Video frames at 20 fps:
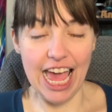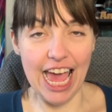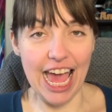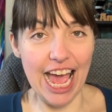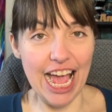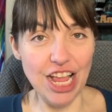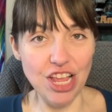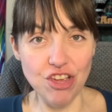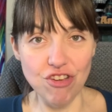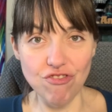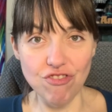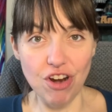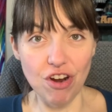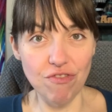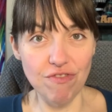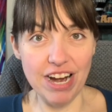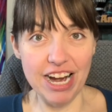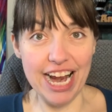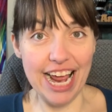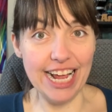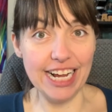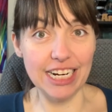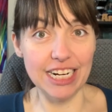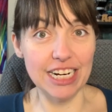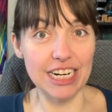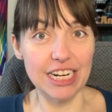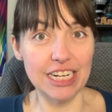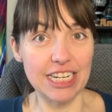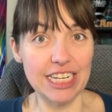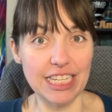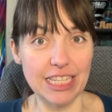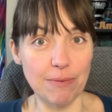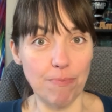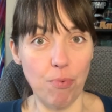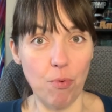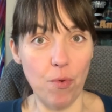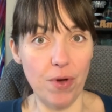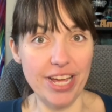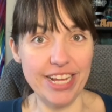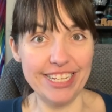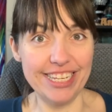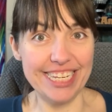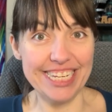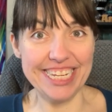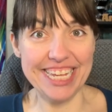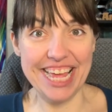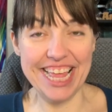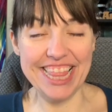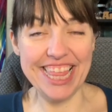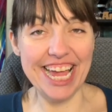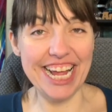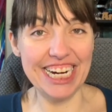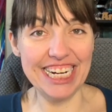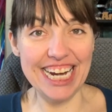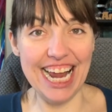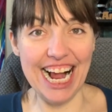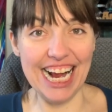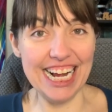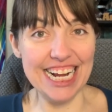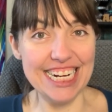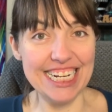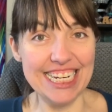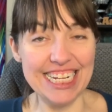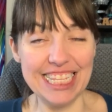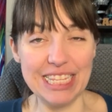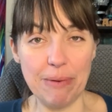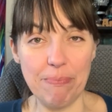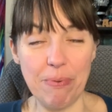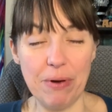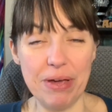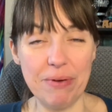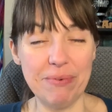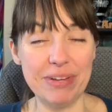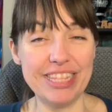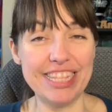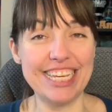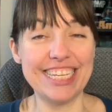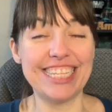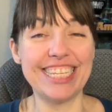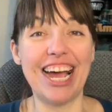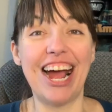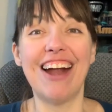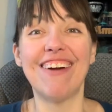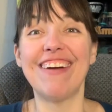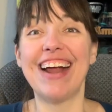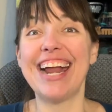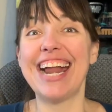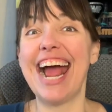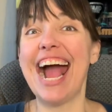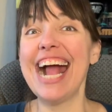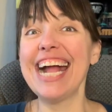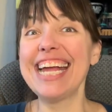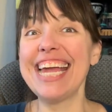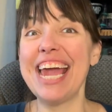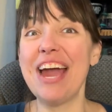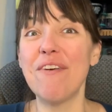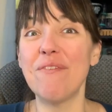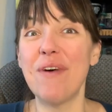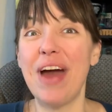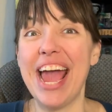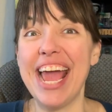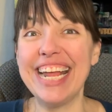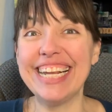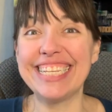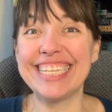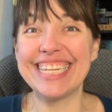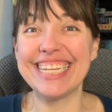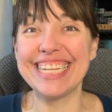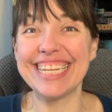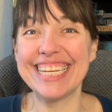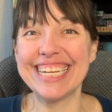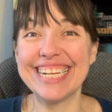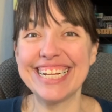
And you know they ain't going to disappoint. They are not going to disappoint with this. All right, I can't wait.